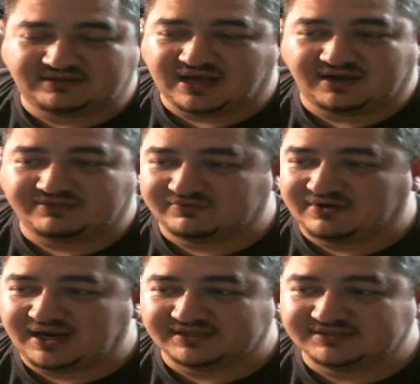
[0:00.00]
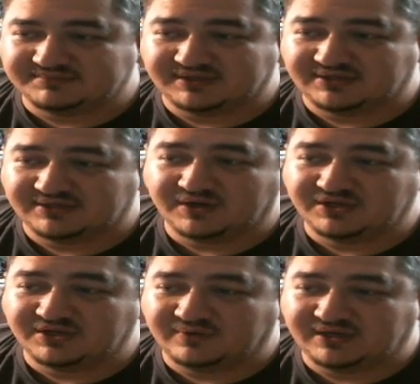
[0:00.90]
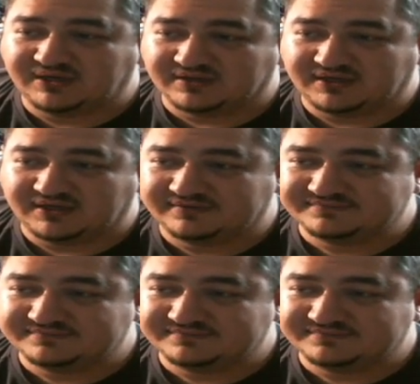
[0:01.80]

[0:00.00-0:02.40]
kind of threw their hands up, didn't want to do anything.